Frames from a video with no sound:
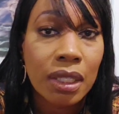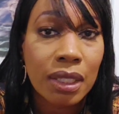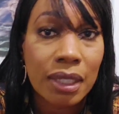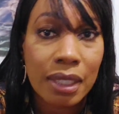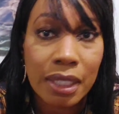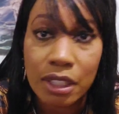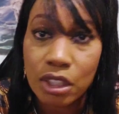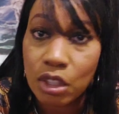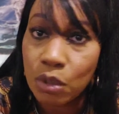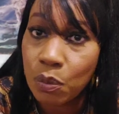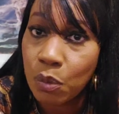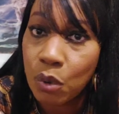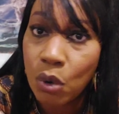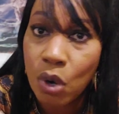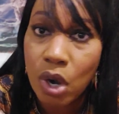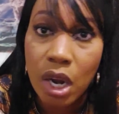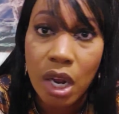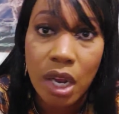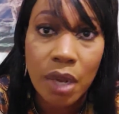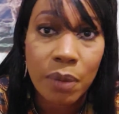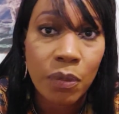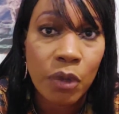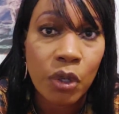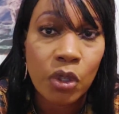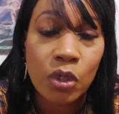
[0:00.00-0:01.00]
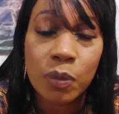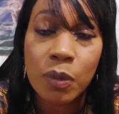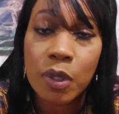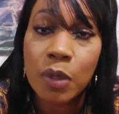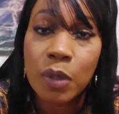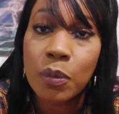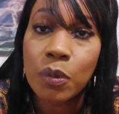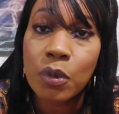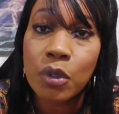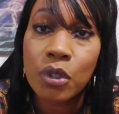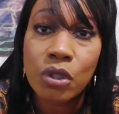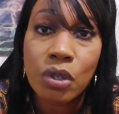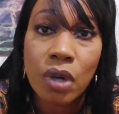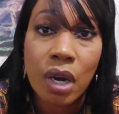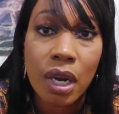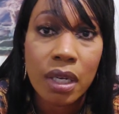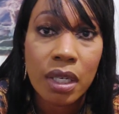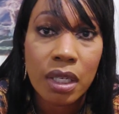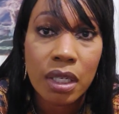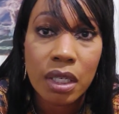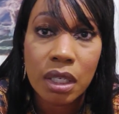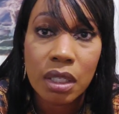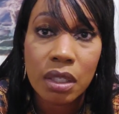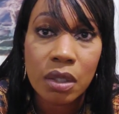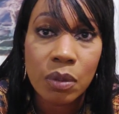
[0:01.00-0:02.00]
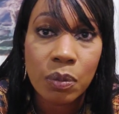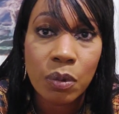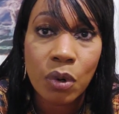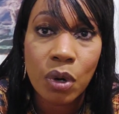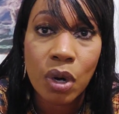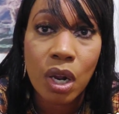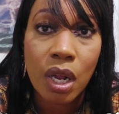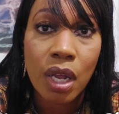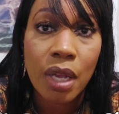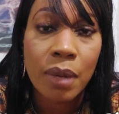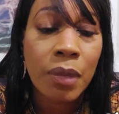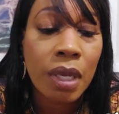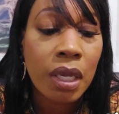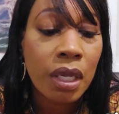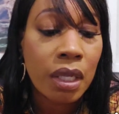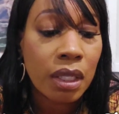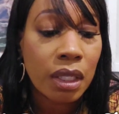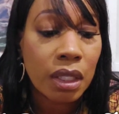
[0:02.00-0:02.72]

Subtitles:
Get to prime. Most people are trying to get to prime